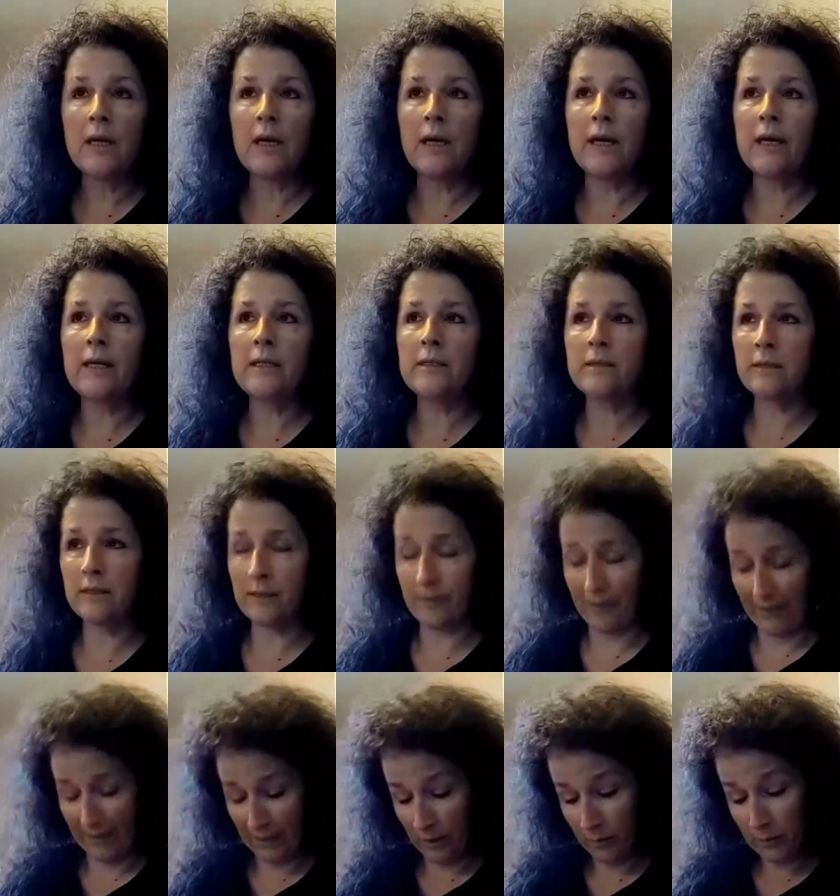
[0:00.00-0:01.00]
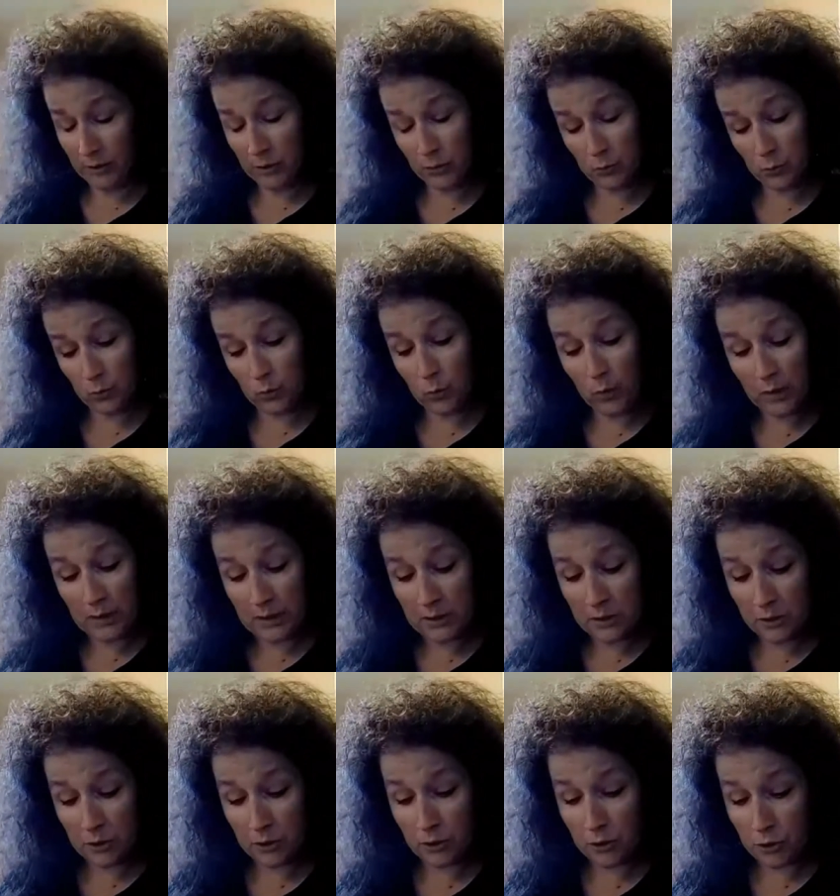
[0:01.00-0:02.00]
and uh, I always wanted
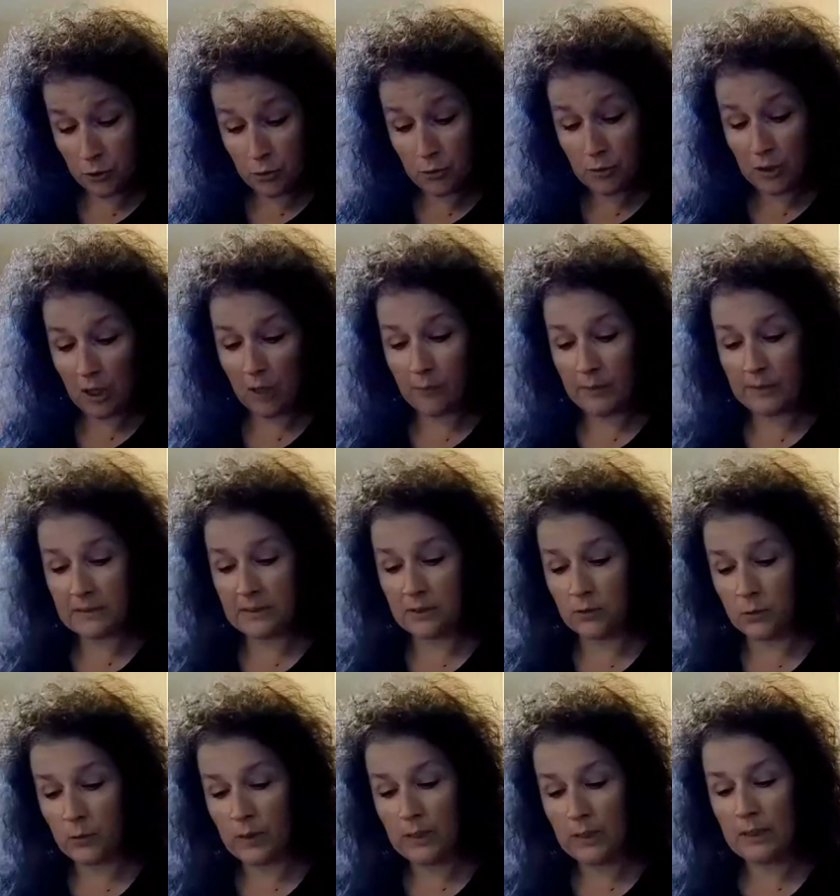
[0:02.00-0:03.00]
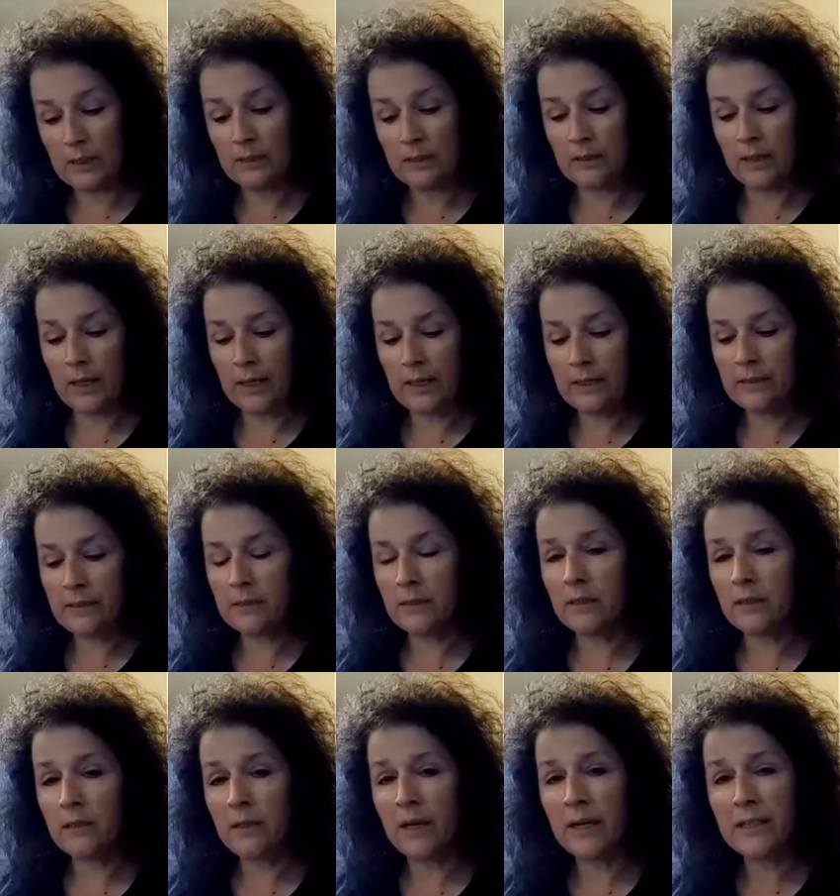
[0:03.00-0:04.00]
to do comics as well. And
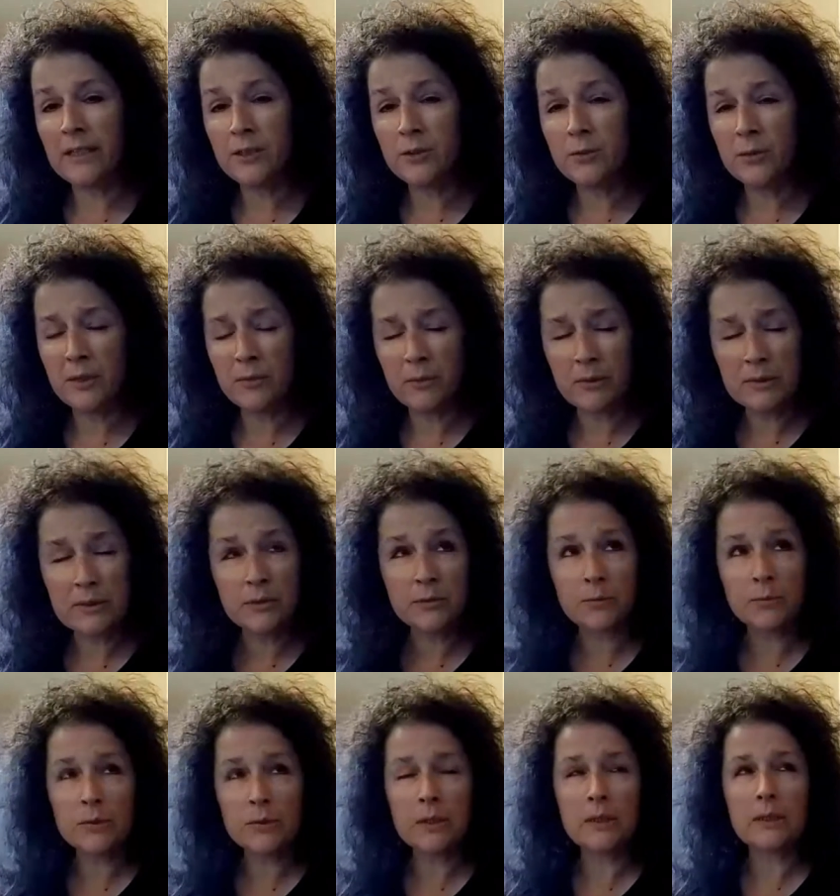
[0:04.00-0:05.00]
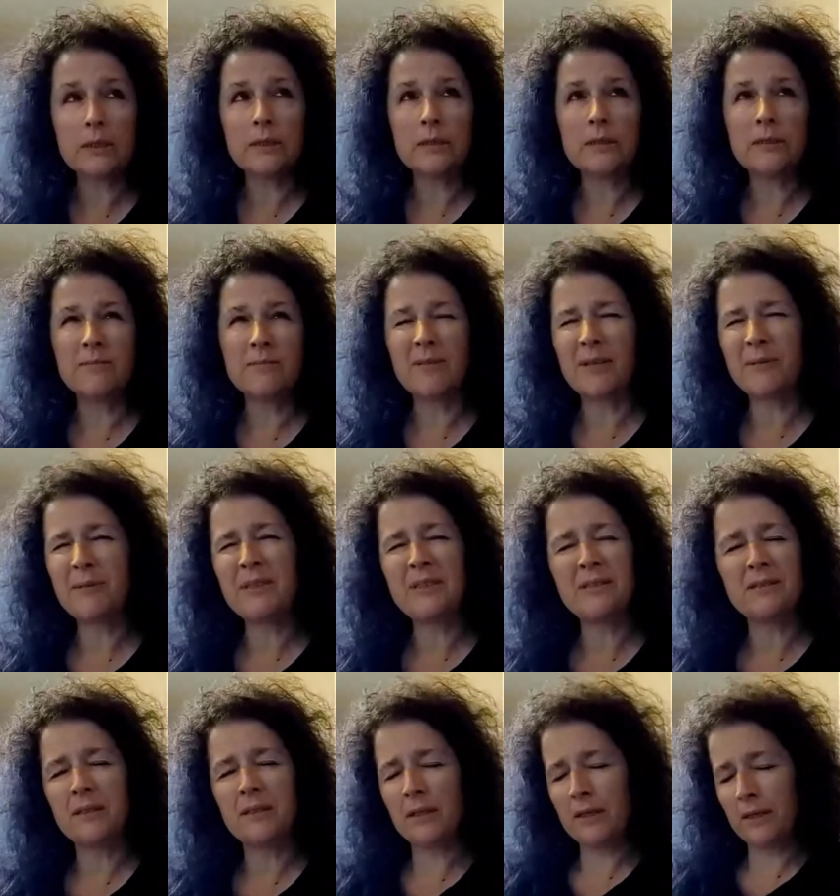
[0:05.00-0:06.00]
uh, I knew I wasn't. Uh, uh, I
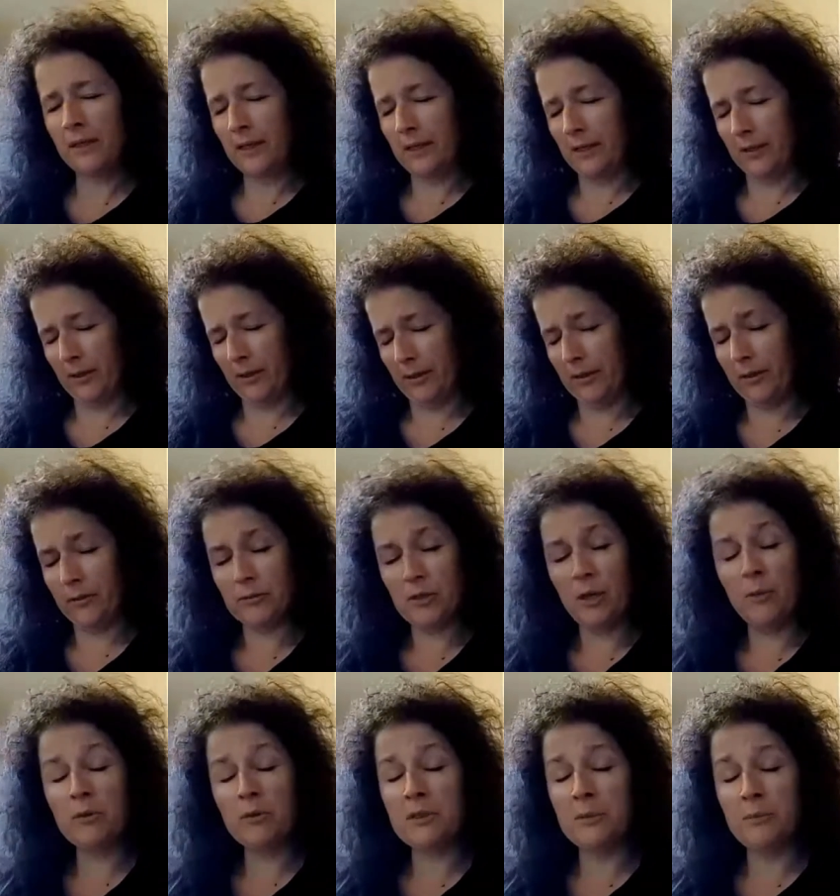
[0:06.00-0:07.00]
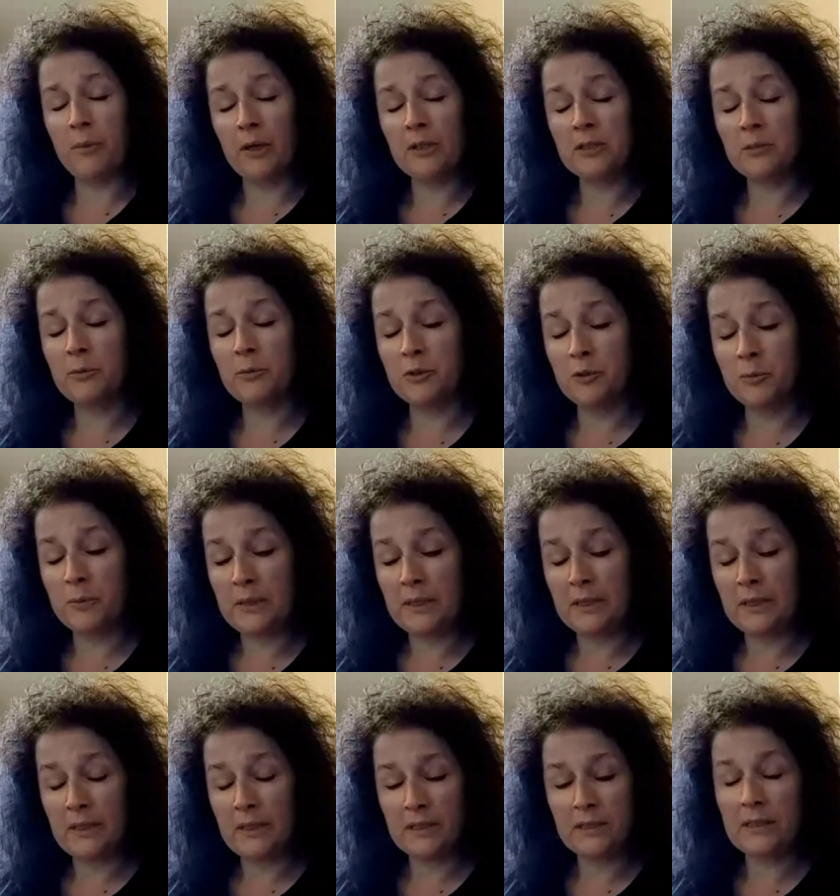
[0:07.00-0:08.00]
mean, it was almost impossible to be
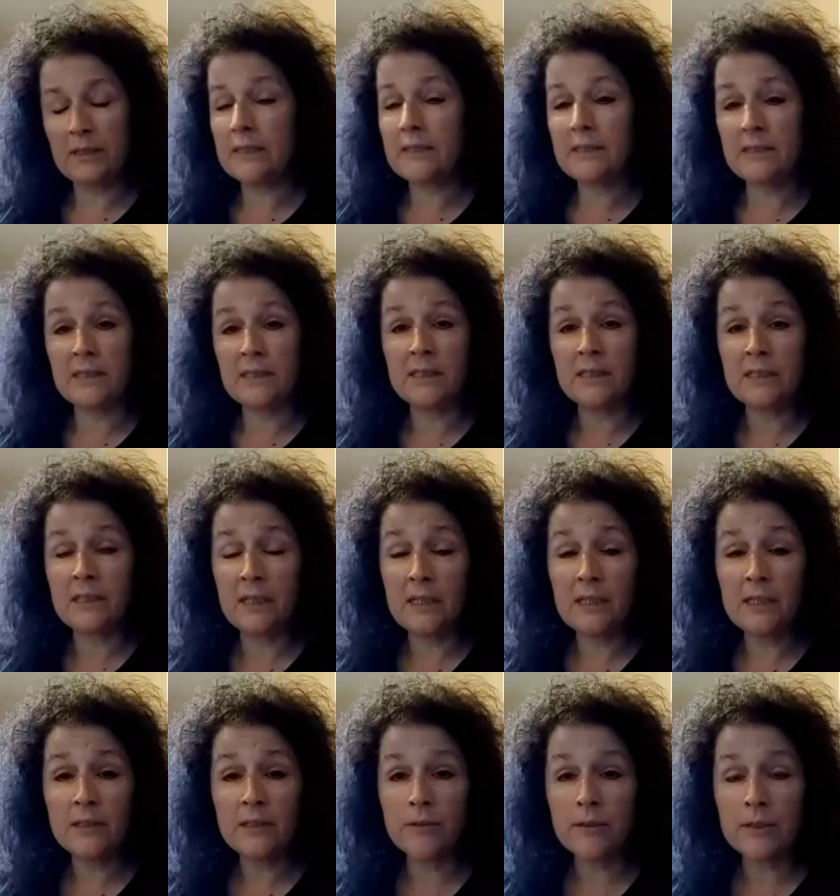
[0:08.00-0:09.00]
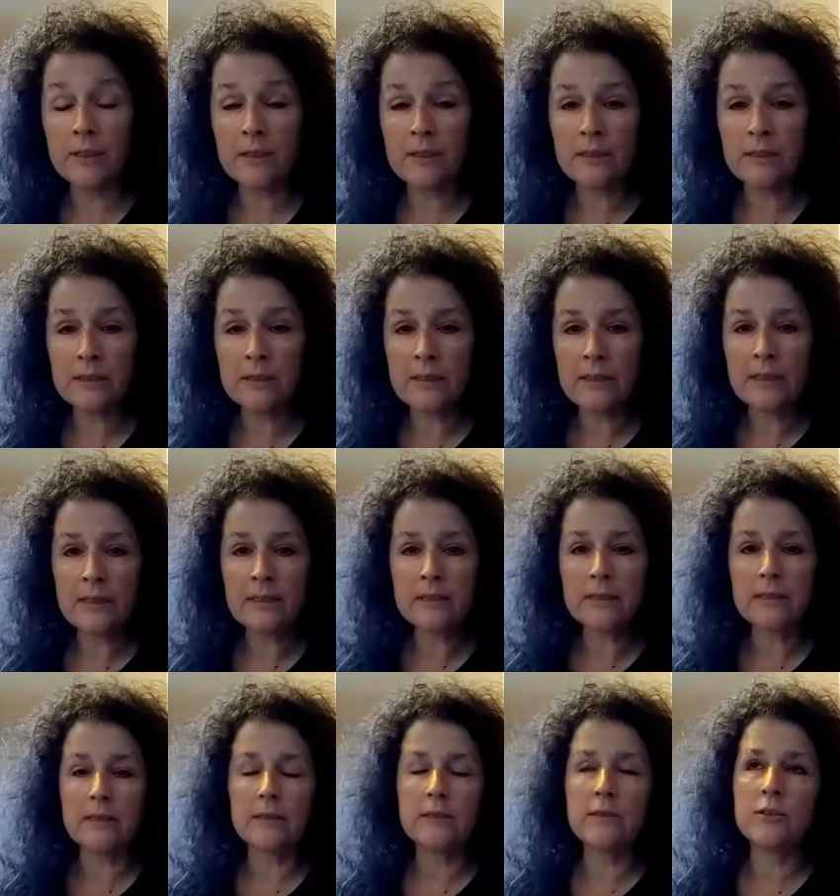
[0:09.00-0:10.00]
like to get syndicated or anything like that.
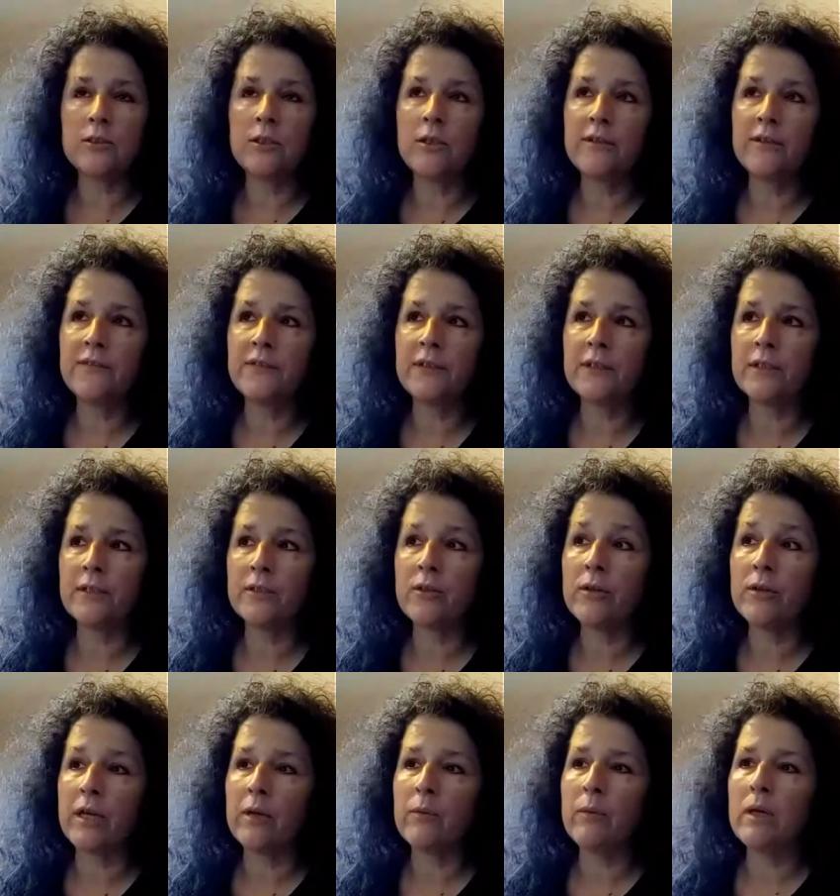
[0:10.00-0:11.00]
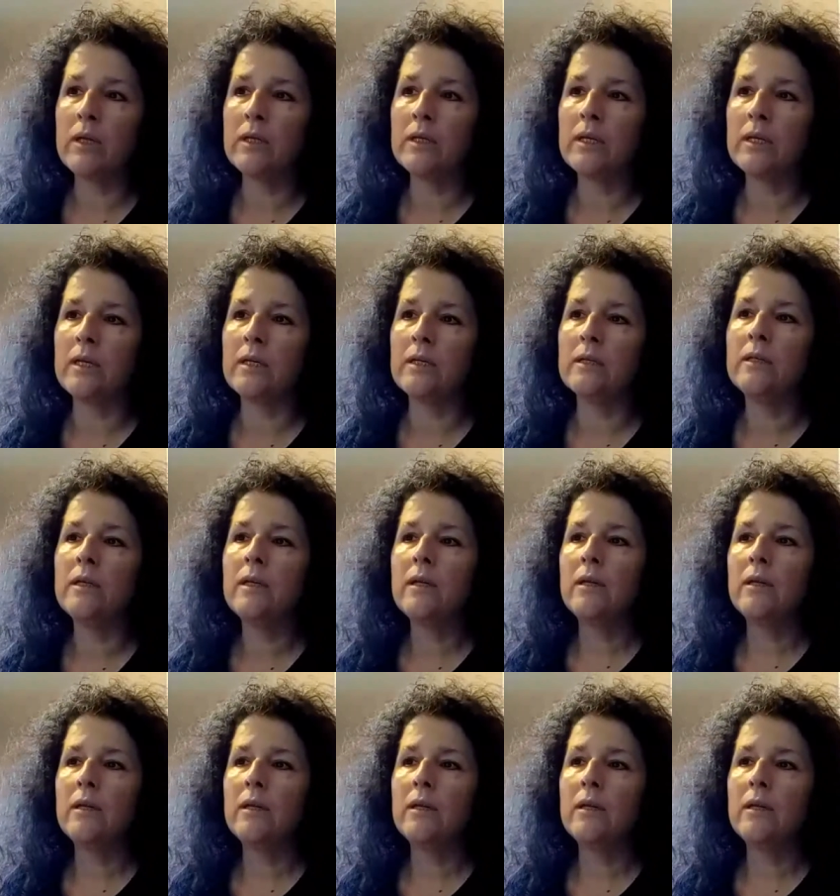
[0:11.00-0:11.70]
So I figured, okay, well, uh,